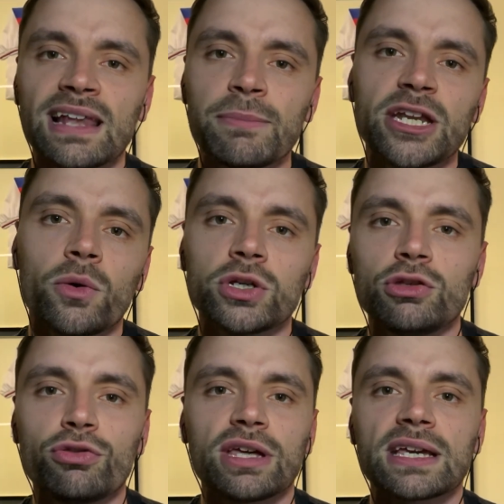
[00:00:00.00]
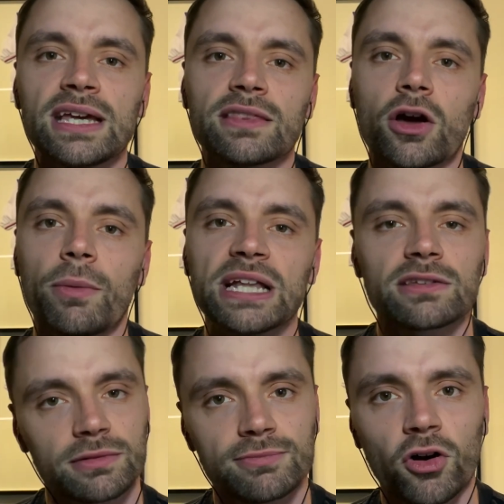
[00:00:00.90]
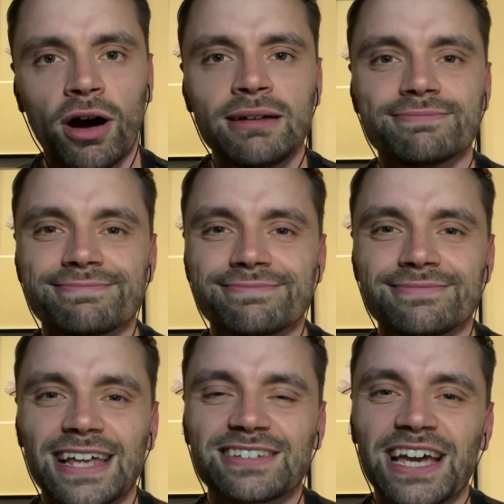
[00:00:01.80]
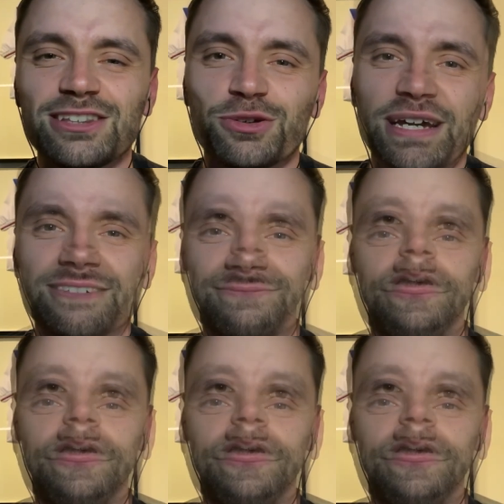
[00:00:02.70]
Let me know what you think in the comments. All right, let's get into it.